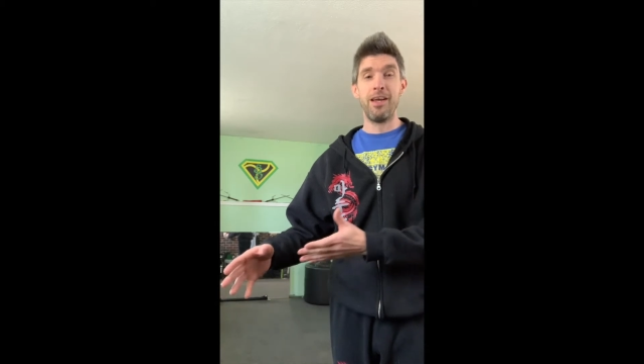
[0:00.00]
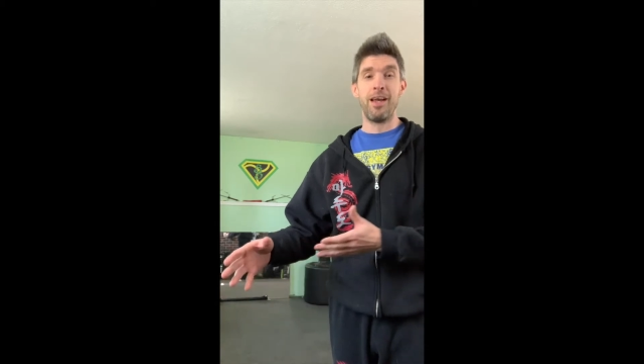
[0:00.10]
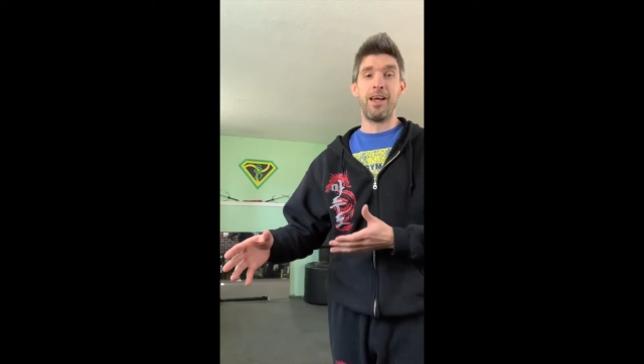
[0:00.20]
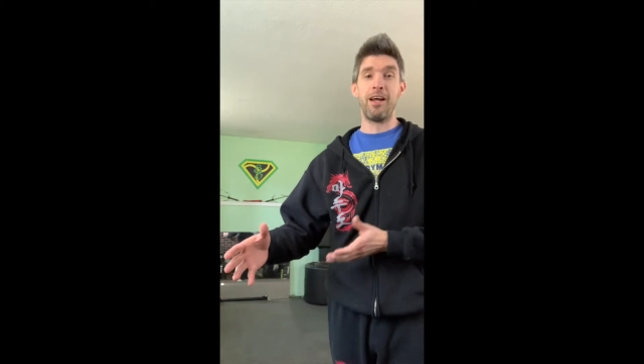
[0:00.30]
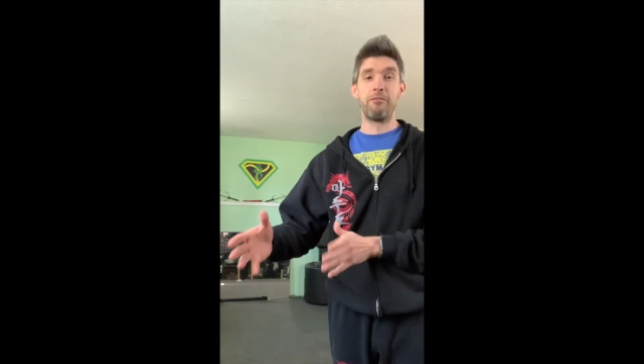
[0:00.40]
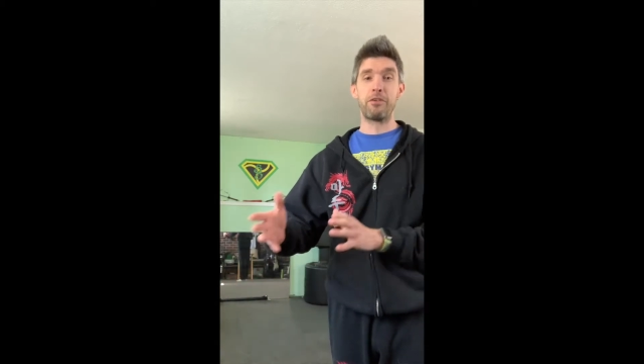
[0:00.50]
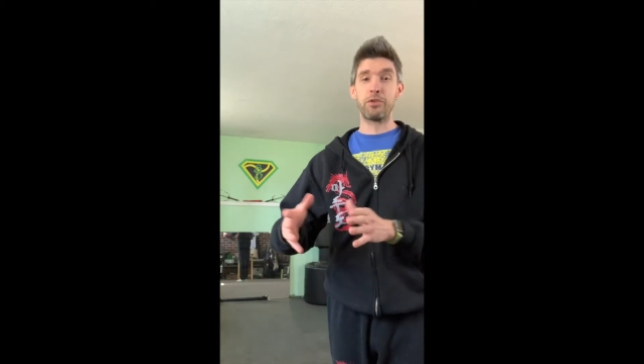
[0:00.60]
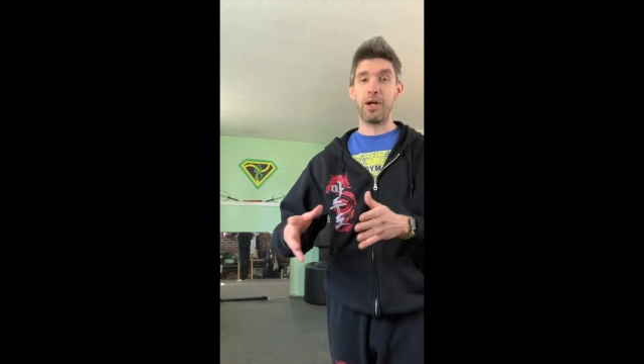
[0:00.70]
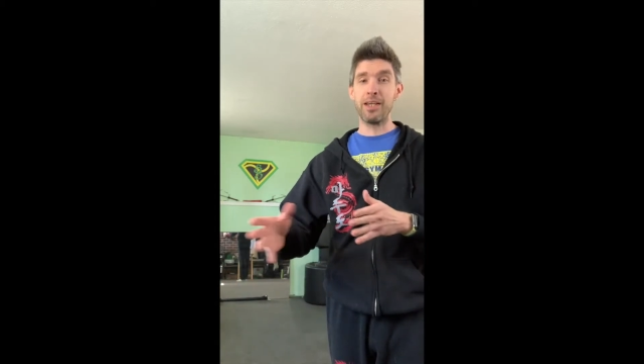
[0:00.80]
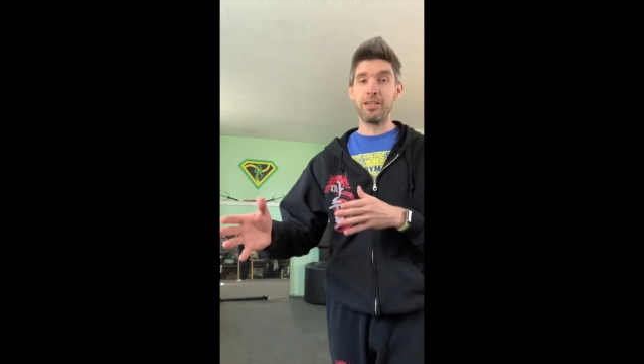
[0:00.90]
And I've
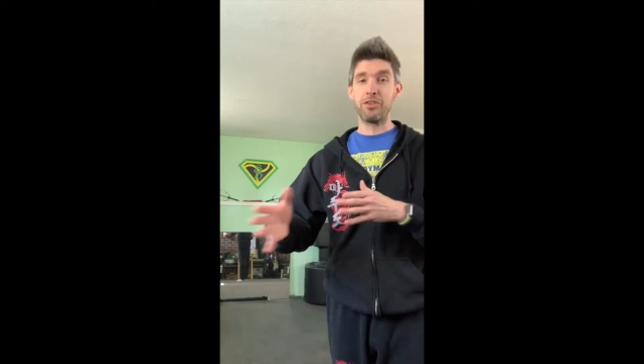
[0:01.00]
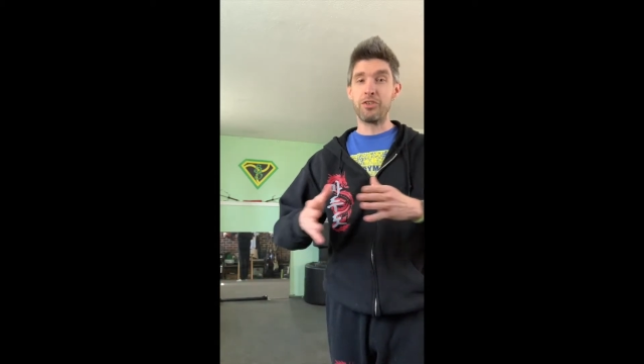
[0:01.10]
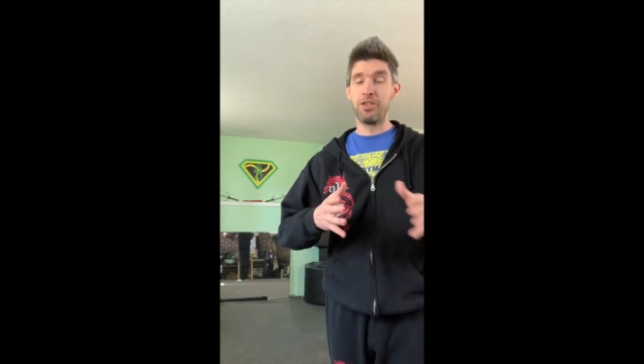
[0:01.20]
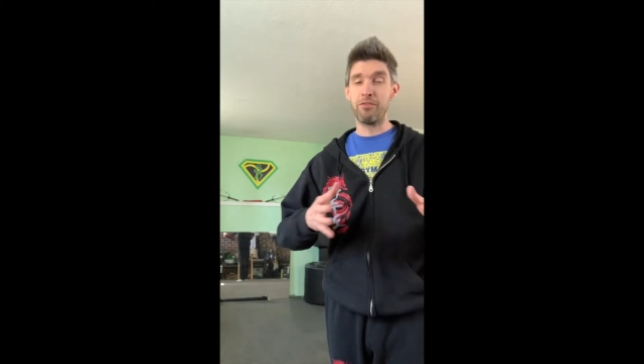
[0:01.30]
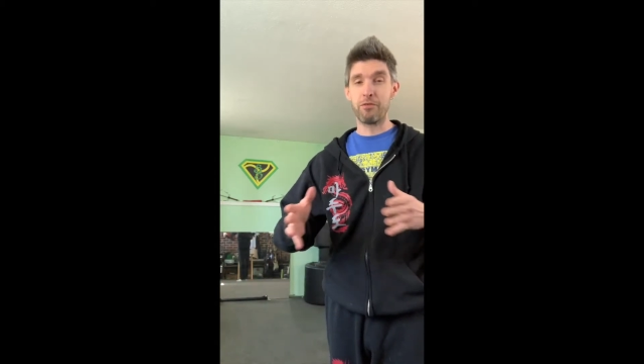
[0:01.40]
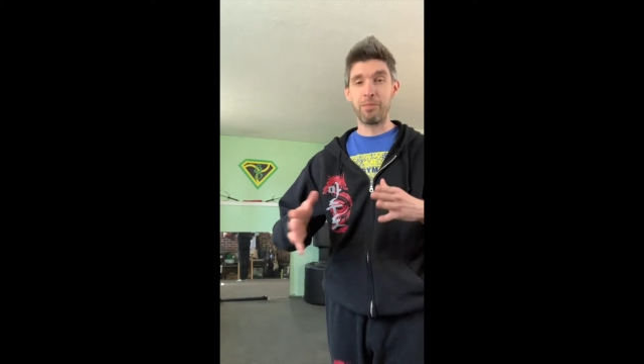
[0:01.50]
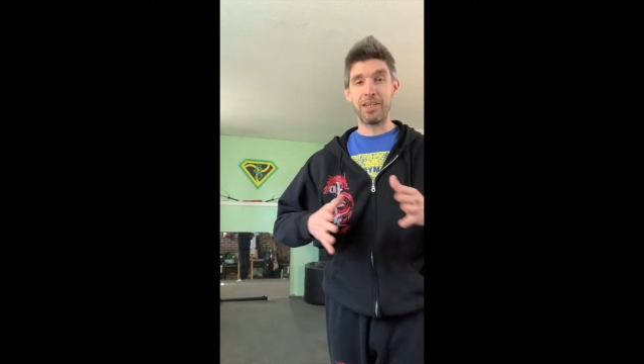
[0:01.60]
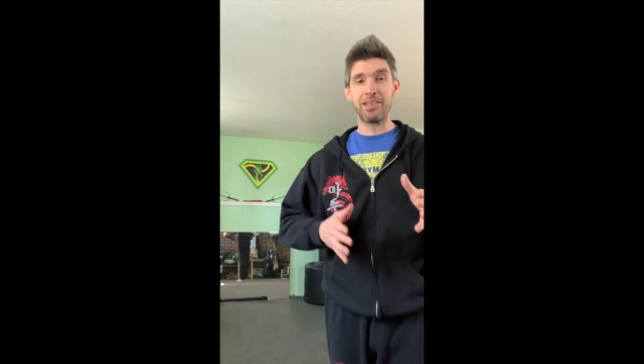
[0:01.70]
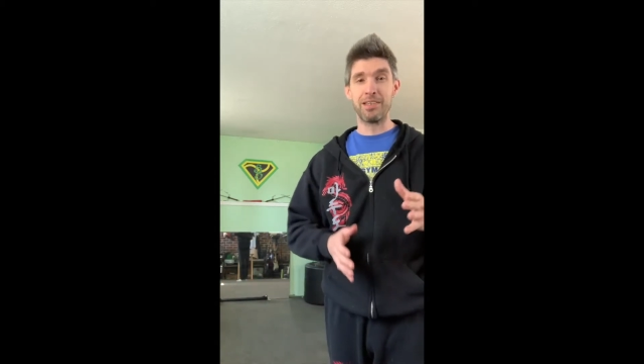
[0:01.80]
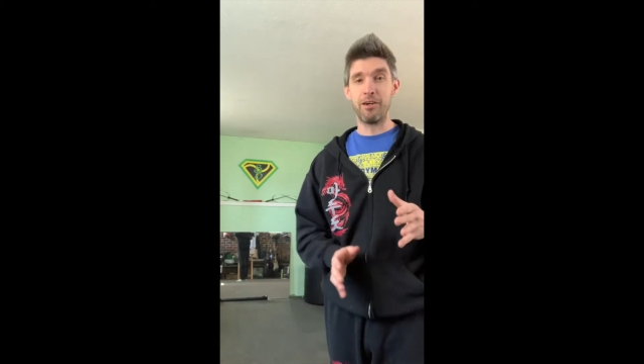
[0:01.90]
tried to shift
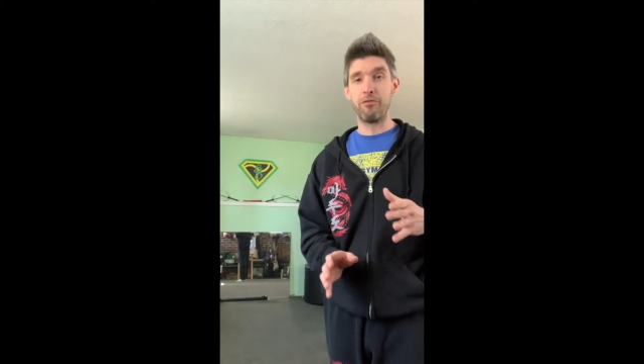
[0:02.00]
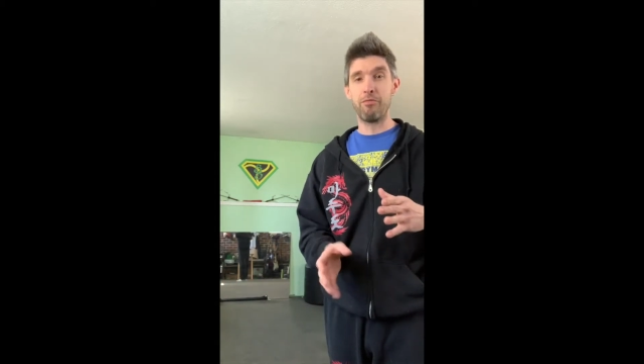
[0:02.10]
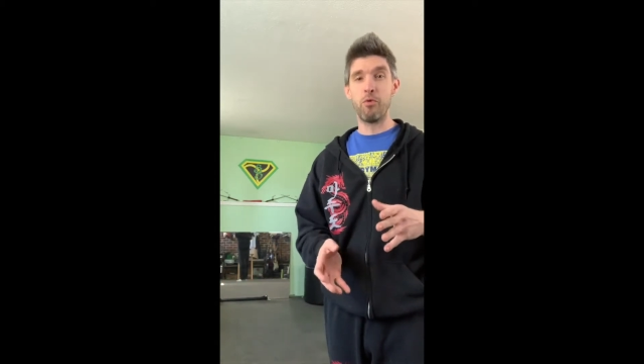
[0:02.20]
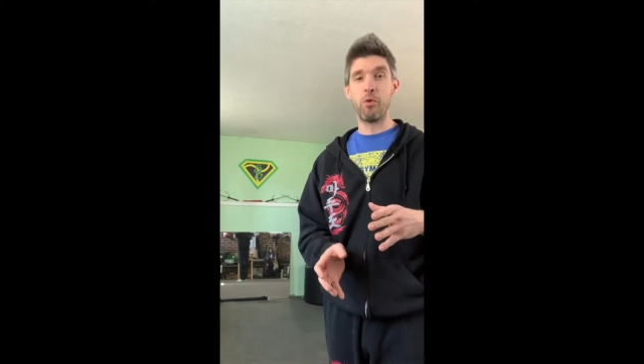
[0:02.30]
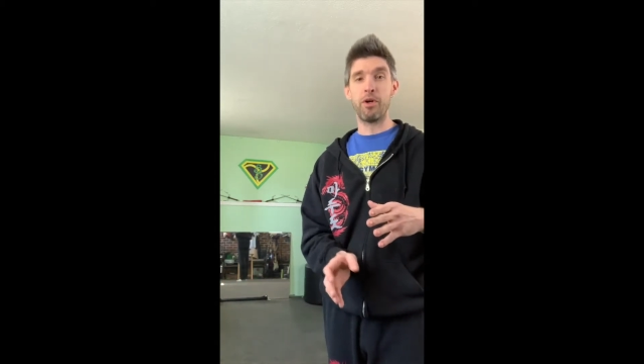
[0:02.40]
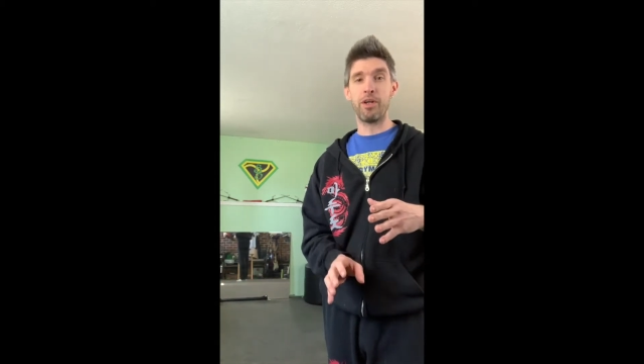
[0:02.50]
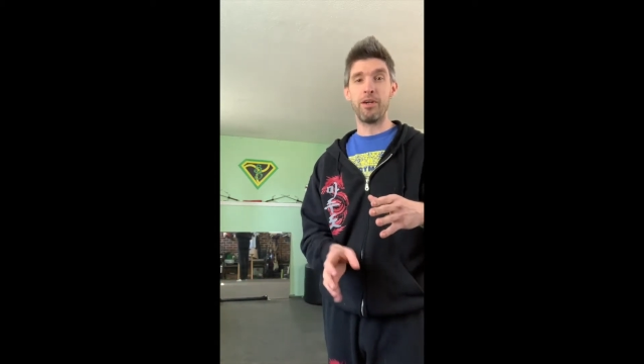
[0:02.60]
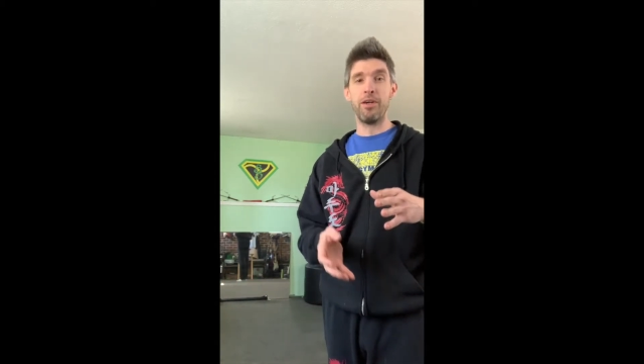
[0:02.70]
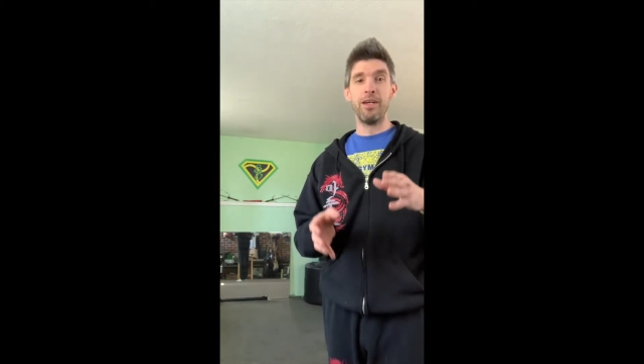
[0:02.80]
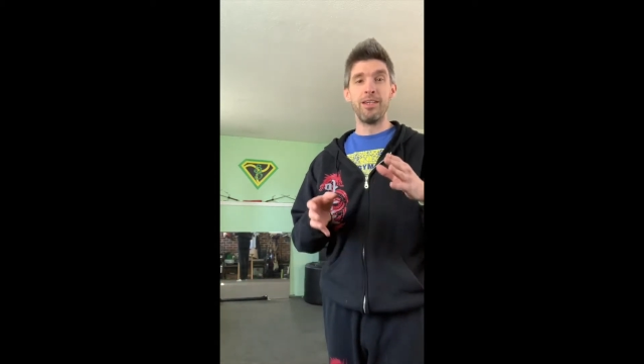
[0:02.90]
myself more
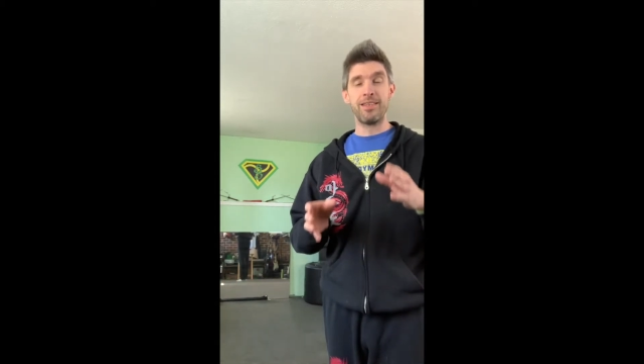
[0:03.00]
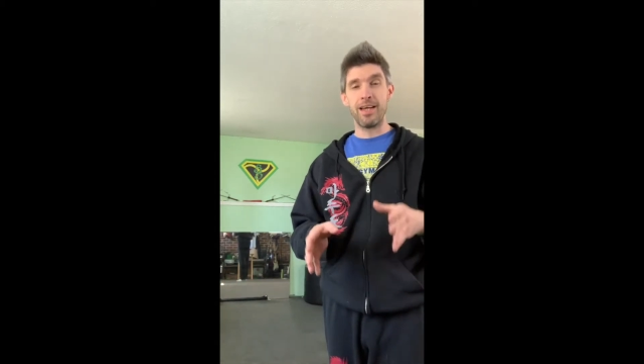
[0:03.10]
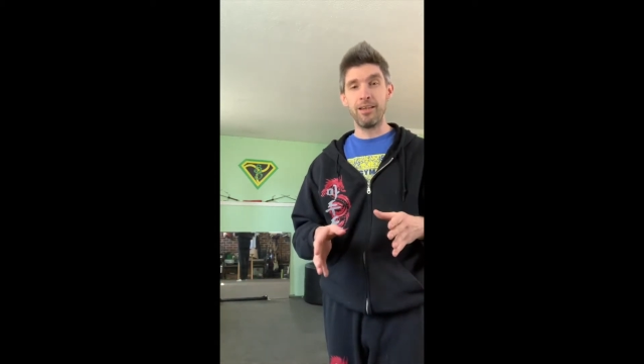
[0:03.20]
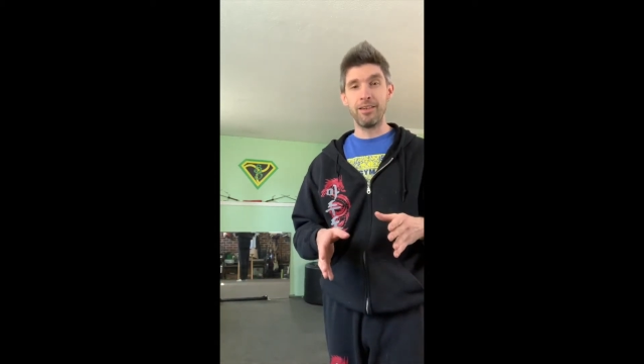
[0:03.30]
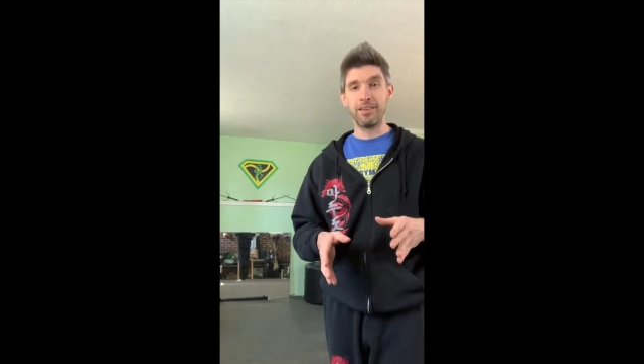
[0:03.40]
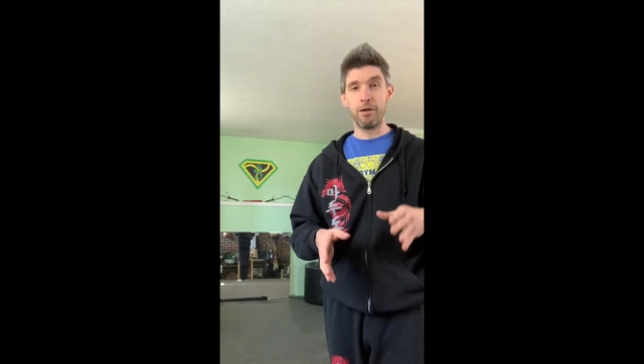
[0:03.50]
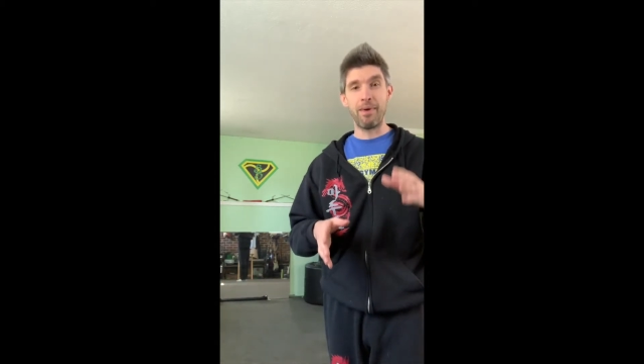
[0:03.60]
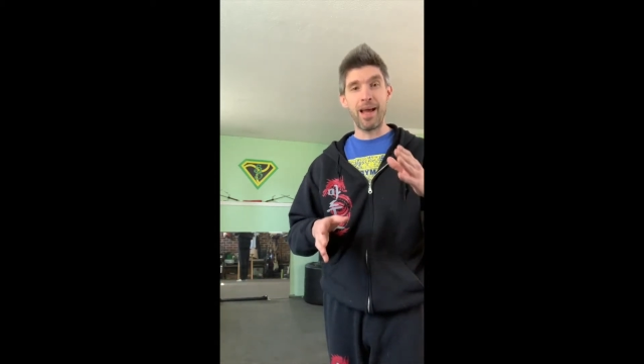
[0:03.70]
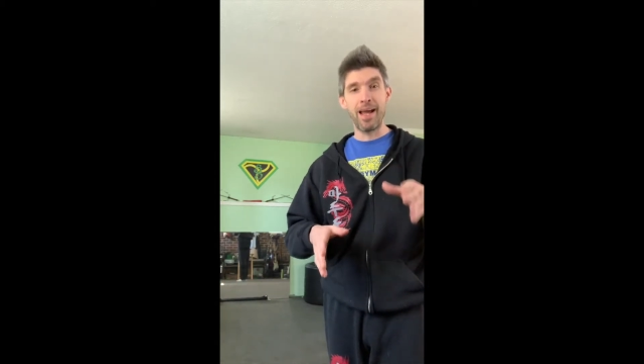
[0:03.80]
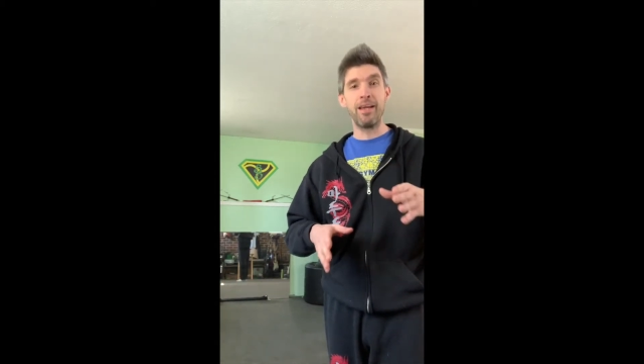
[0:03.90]
to telling them,
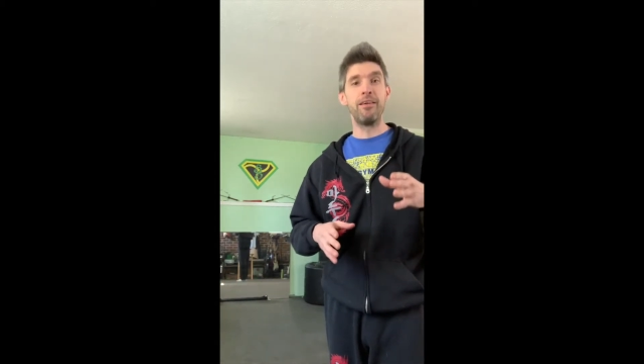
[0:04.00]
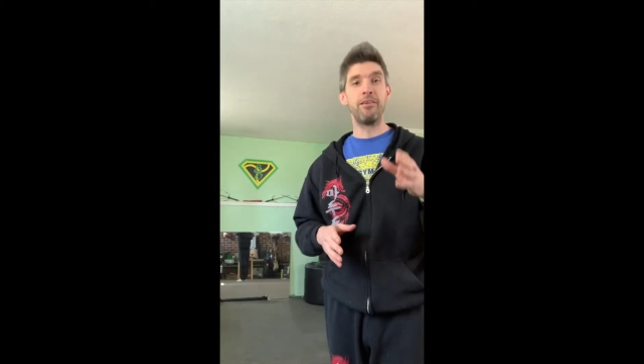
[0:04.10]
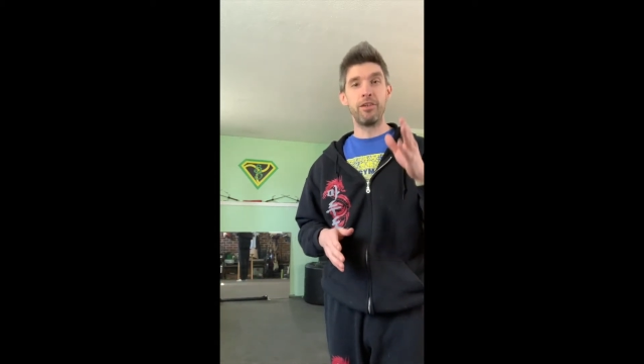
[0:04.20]
hey,